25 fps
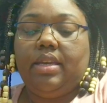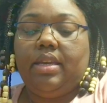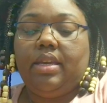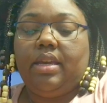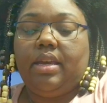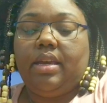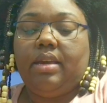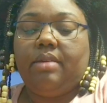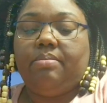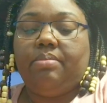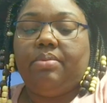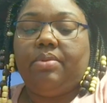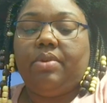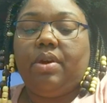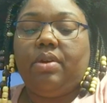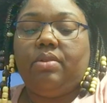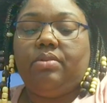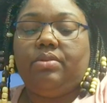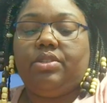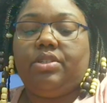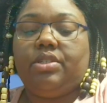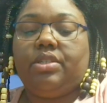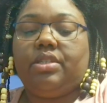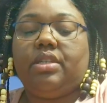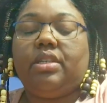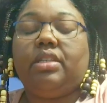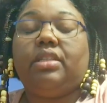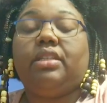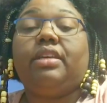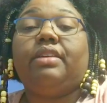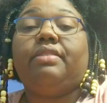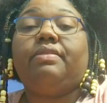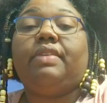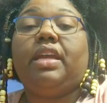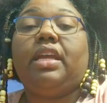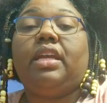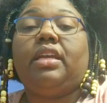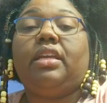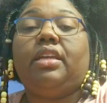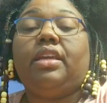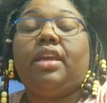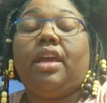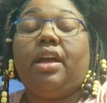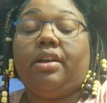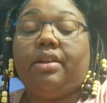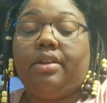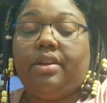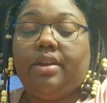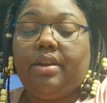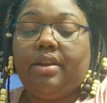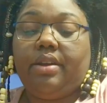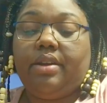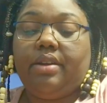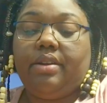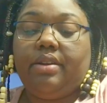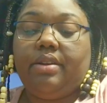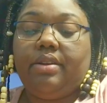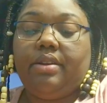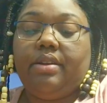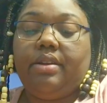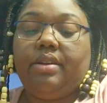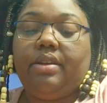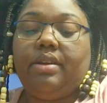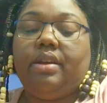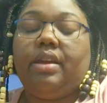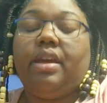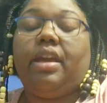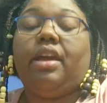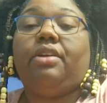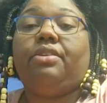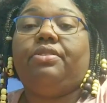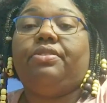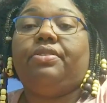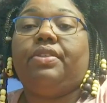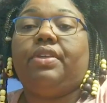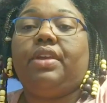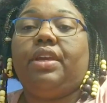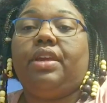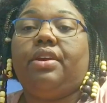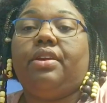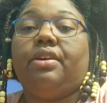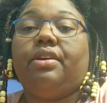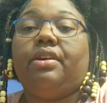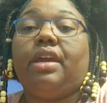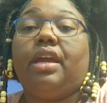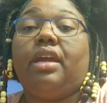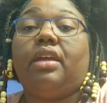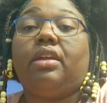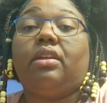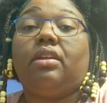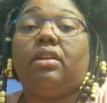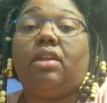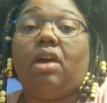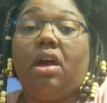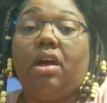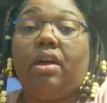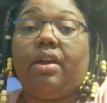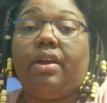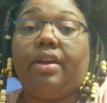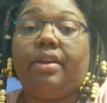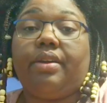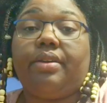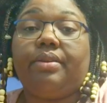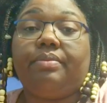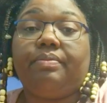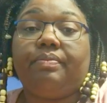approach to living younger, healthier, and longer.